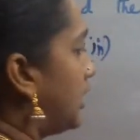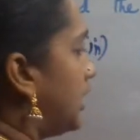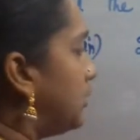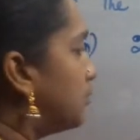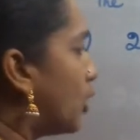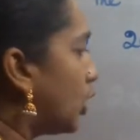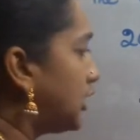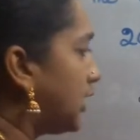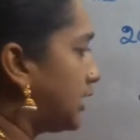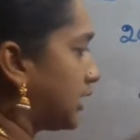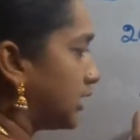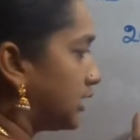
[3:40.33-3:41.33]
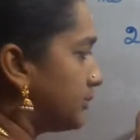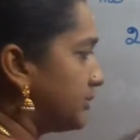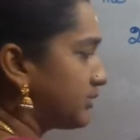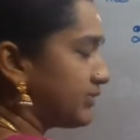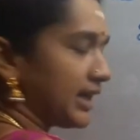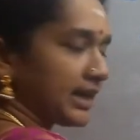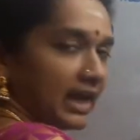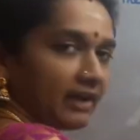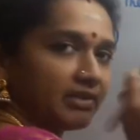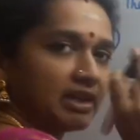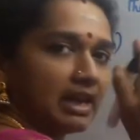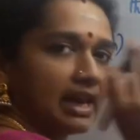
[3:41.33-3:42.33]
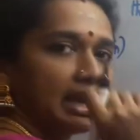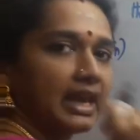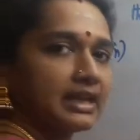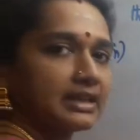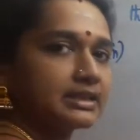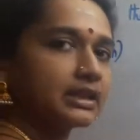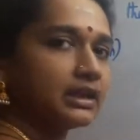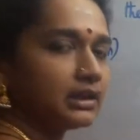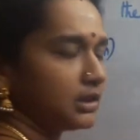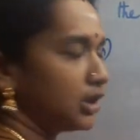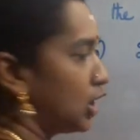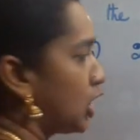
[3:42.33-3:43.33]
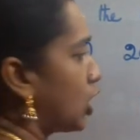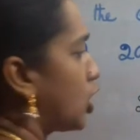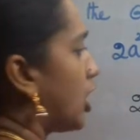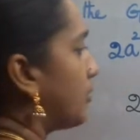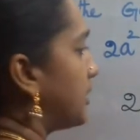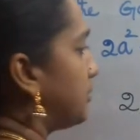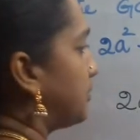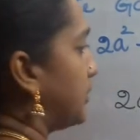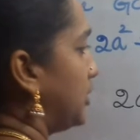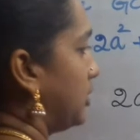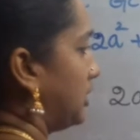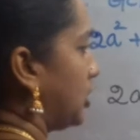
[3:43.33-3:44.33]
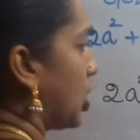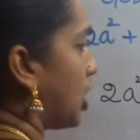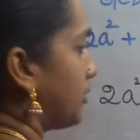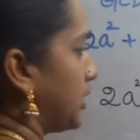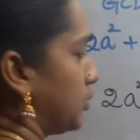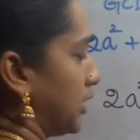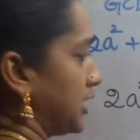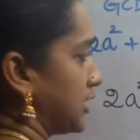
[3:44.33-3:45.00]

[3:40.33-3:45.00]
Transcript: in both the terms, we are having a as a common one.